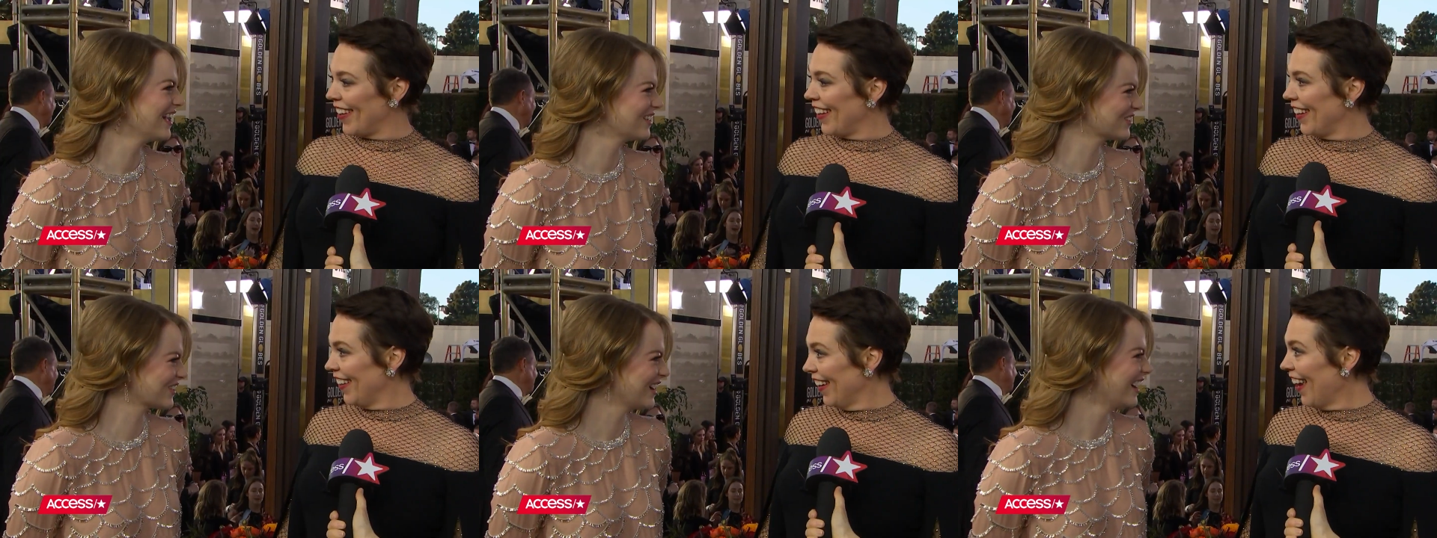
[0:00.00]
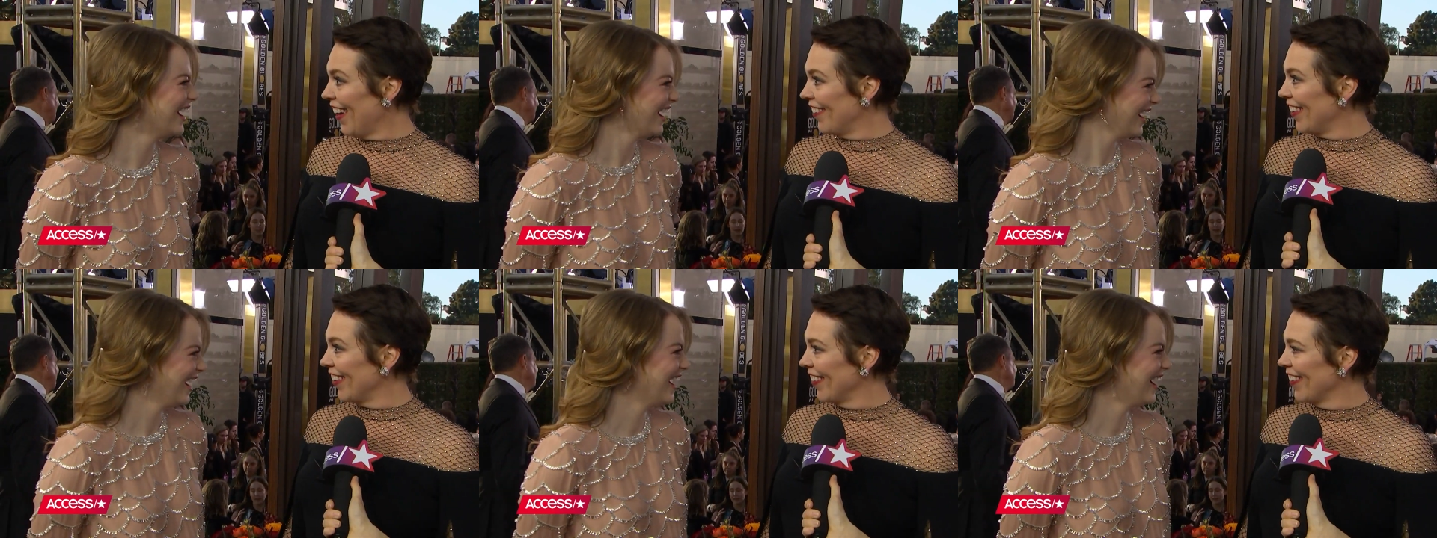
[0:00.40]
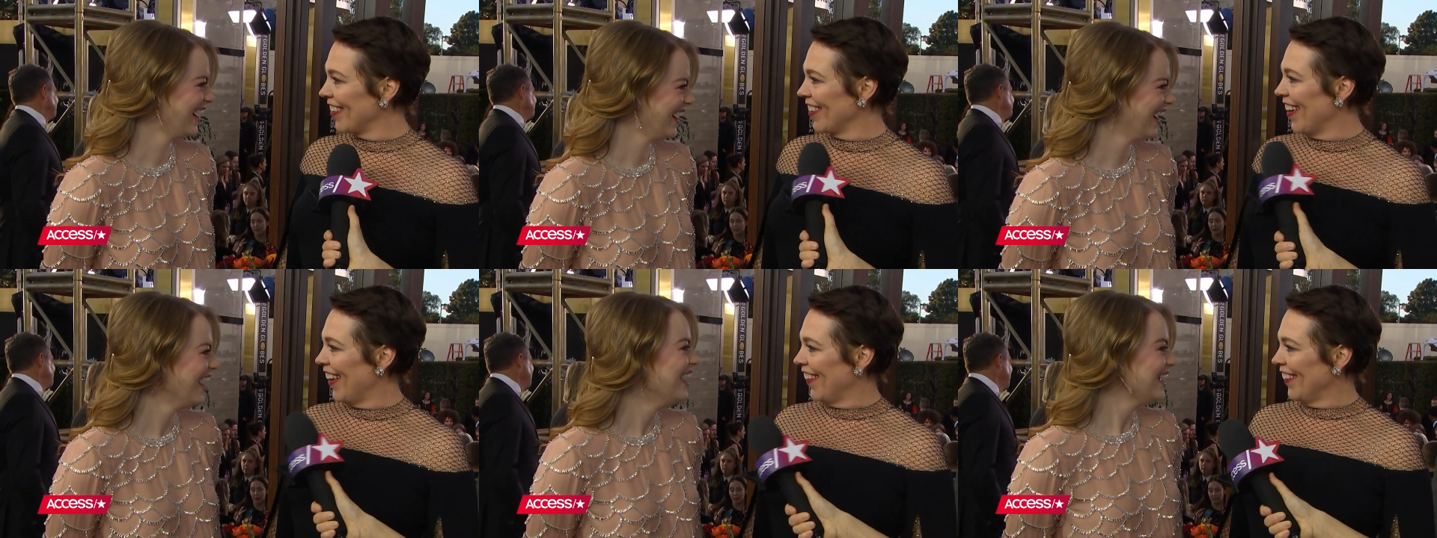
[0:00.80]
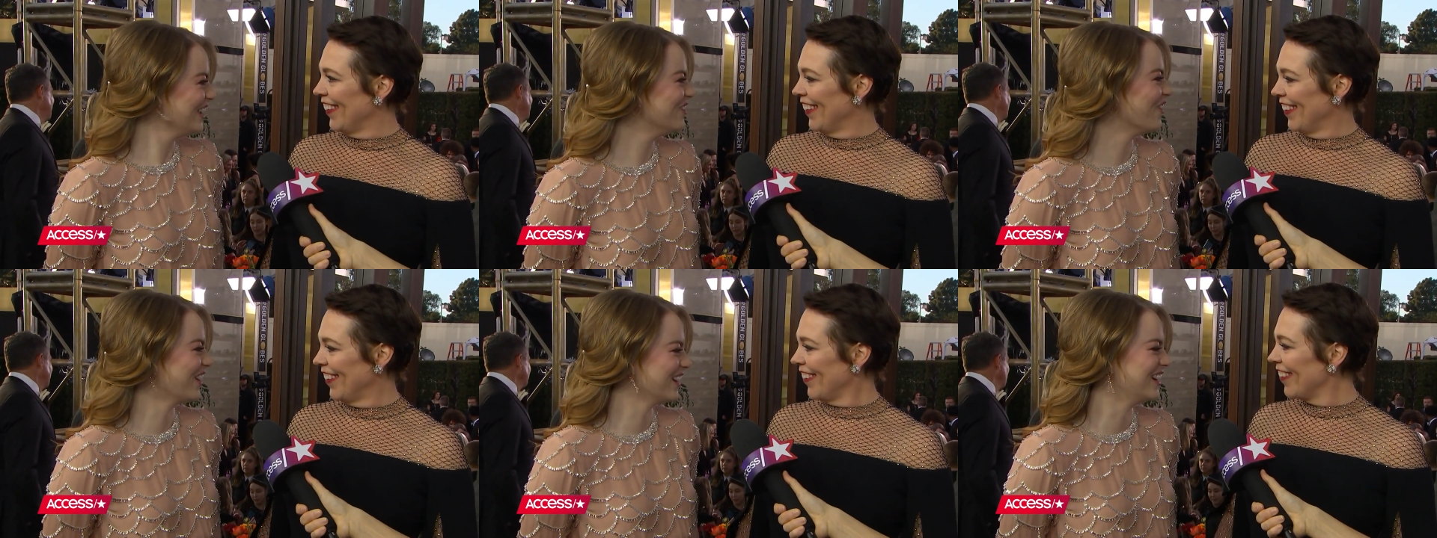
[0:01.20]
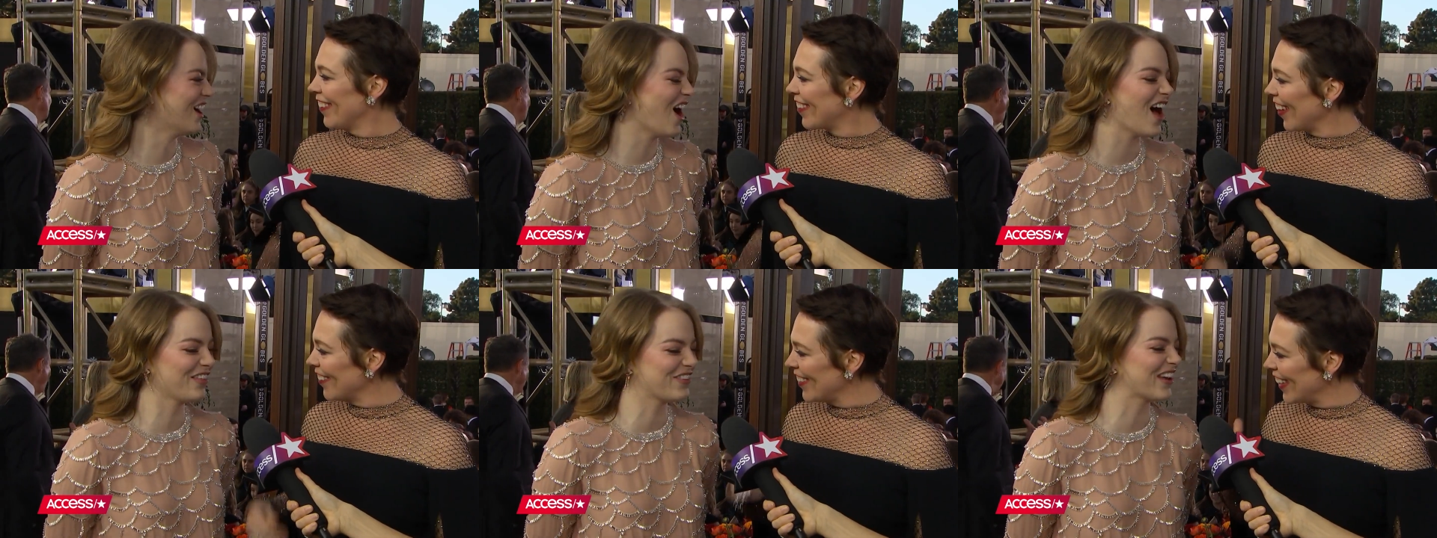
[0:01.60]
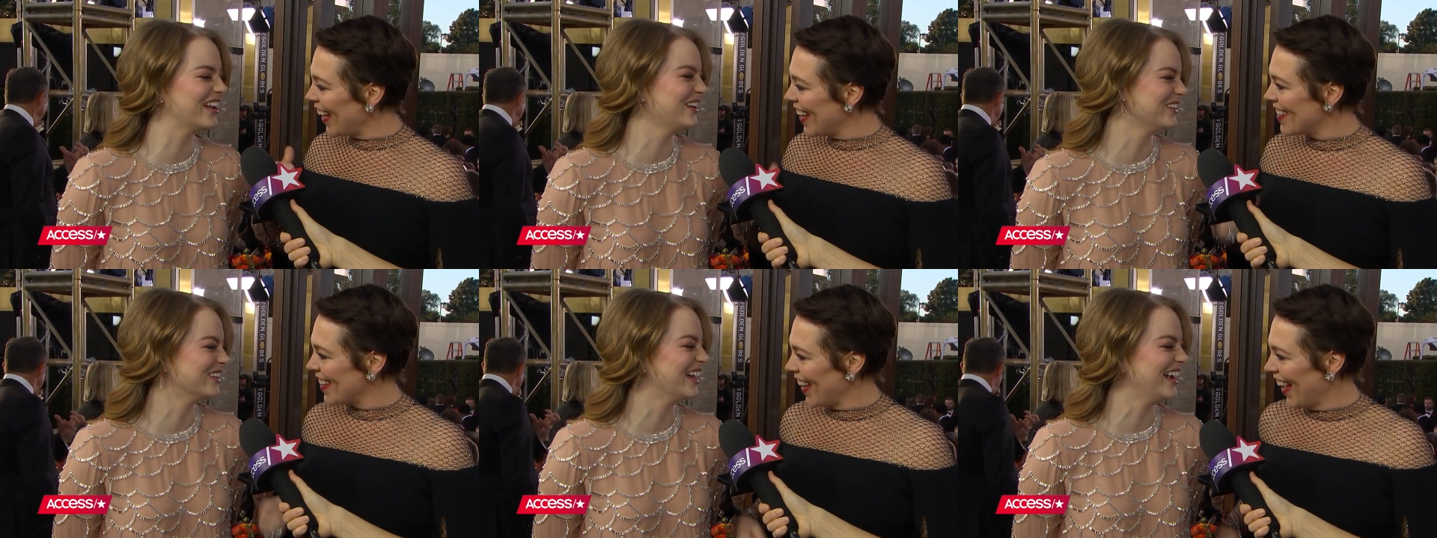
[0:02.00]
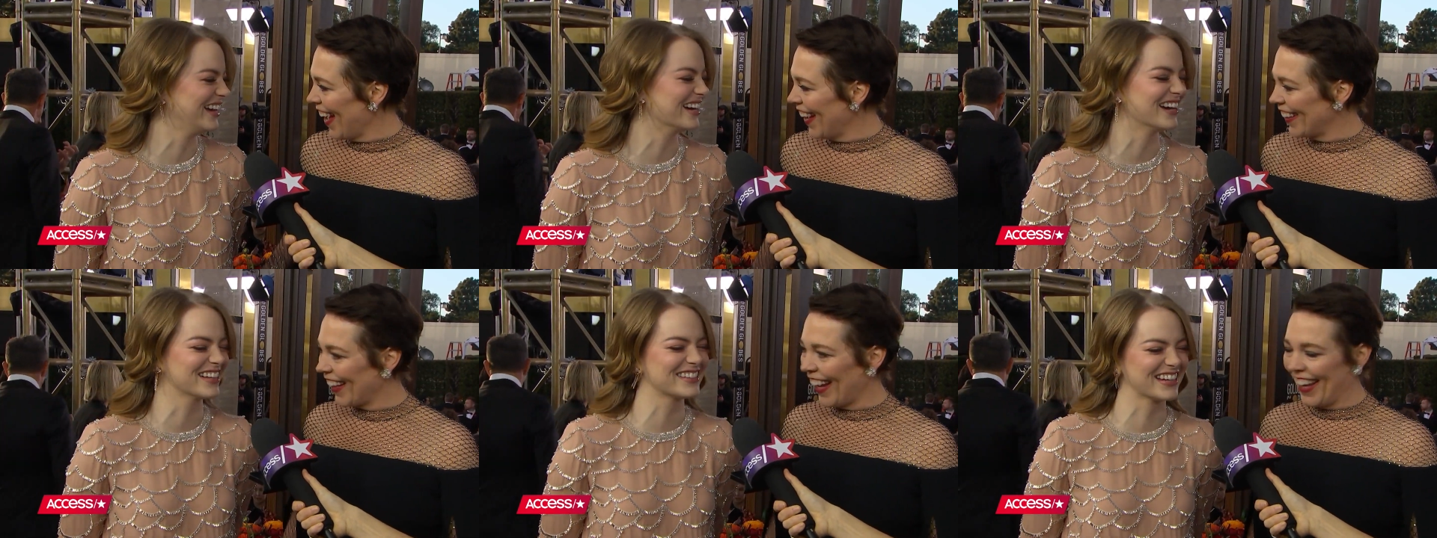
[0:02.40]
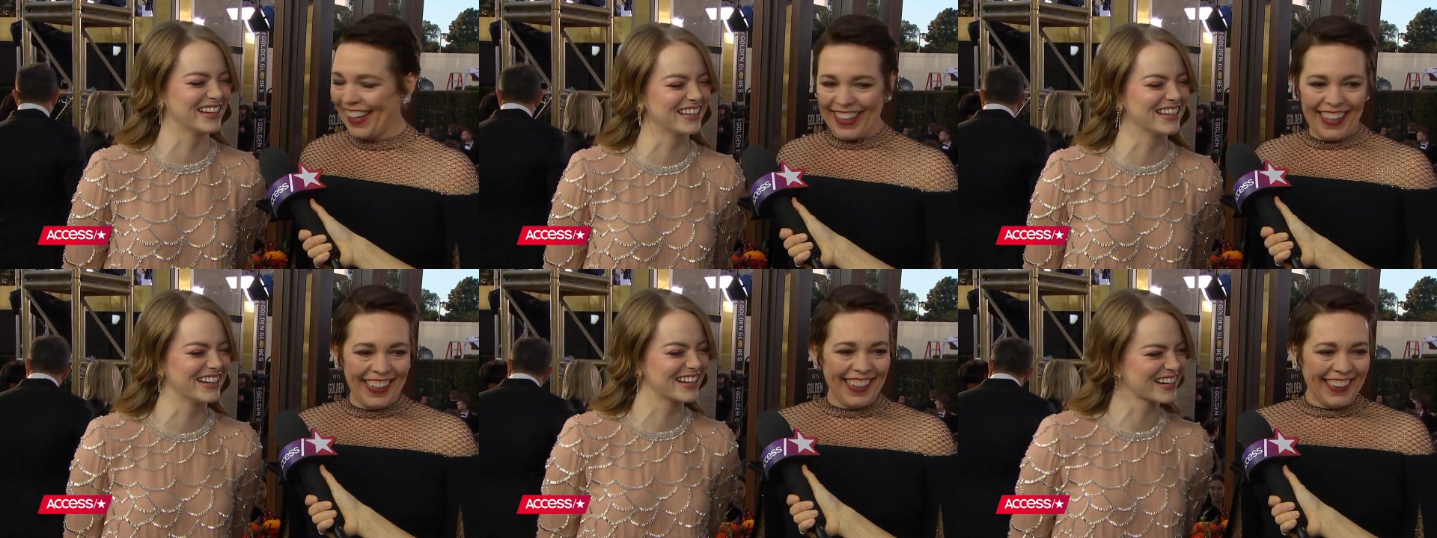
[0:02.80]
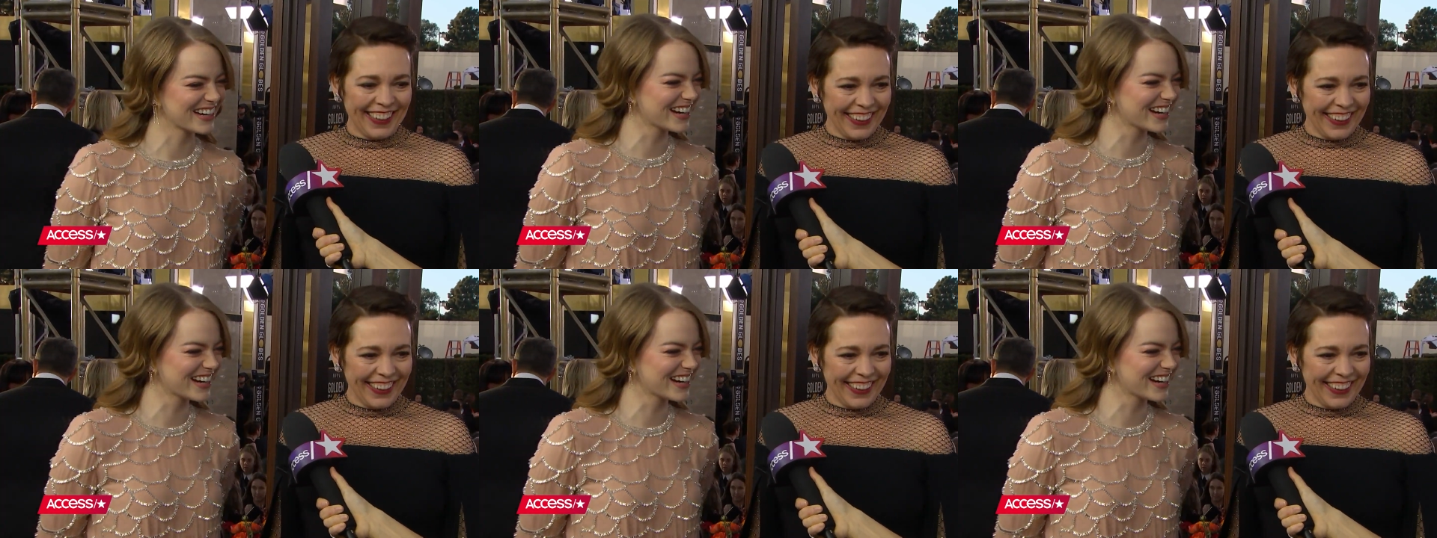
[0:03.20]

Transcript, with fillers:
Speaker 1: no book. I really want to know. There was no book. You want to know? I'll tell you later. I'll tell you later.